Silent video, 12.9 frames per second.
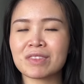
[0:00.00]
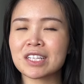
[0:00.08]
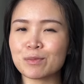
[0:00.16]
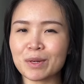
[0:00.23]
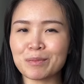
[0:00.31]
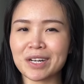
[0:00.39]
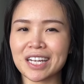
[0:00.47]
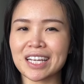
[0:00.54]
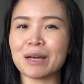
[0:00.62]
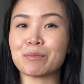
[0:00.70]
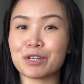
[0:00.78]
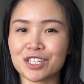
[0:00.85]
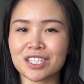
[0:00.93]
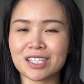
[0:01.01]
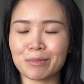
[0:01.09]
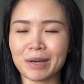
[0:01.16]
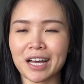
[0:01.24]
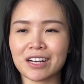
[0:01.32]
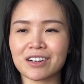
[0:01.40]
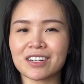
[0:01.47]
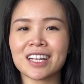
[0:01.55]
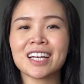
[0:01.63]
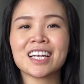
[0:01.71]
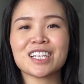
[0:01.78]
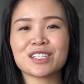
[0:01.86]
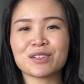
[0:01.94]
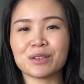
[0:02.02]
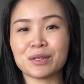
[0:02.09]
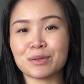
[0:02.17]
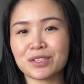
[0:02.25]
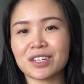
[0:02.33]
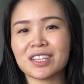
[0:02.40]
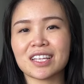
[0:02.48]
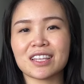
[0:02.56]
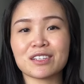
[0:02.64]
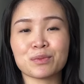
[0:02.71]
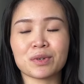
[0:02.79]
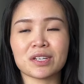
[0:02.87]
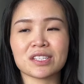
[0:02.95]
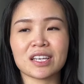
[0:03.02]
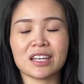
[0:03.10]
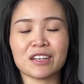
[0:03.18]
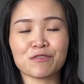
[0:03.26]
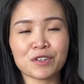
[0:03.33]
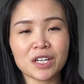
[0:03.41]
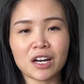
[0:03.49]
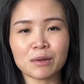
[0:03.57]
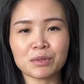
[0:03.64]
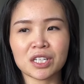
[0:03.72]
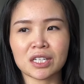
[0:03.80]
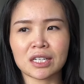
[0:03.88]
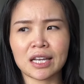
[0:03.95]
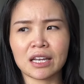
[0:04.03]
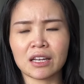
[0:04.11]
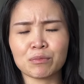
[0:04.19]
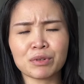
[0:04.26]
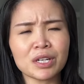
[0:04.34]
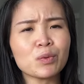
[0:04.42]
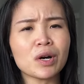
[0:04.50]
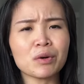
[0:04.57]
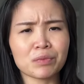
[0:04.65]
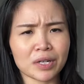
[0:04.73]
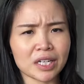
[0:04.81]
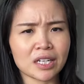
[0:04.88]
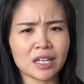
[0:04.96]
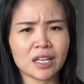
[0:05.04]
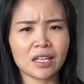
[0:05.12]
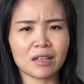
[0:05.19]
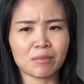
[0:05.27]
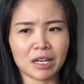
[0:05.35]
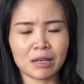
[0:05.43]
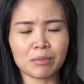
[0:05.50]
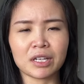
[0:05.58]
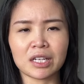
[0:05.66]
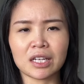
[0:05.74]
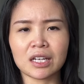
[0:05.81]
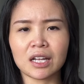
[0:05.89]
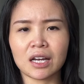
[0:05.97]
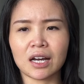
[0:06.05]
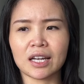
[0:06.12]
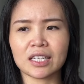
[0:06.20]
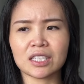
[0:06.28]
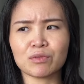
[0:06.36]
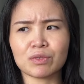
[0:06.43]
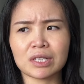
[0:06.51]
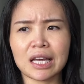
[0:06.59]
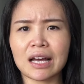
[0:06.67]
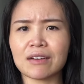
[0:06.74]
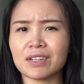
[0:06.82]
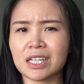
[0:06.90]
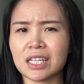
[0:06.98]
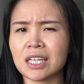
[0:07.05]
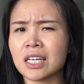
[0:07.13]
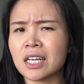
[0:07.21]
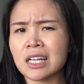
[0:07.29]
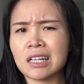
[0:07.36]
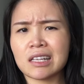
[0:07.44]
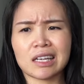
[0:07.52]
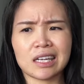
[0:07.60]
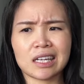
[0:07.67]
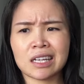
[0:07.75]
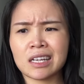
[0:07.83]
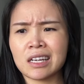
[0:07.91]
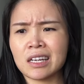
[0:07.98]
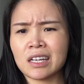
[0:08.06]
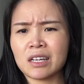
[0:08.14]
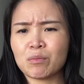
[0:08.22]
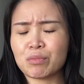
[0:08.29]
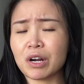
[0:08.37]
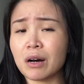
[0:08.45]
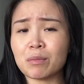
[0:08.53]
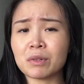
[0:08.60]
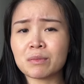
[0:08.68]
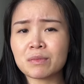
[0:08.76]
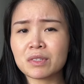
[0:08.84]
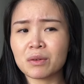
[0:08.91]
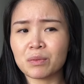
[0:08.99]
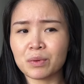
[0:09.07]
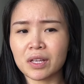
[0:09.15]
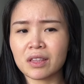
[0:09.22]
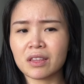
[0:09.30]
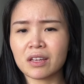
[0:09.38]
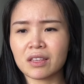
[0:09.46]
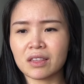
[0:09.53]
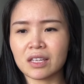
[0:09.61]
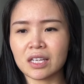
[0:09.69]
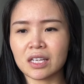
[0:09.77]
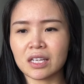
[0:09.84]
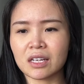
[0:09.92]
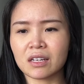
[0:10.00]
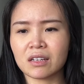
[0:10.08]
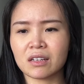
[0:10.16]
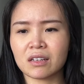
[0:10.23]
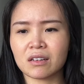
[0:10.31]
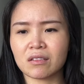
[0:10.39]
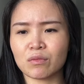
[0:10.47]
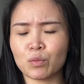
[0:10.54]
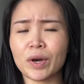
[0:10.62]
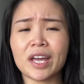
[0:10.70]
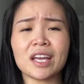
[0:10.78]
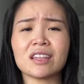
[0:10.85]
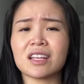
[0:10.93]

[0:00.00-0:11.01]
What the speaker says: spend money and purchase a pattern. So it was good that this was a free option and pretty well written, in my opinion. I didn't really have any like problems with the way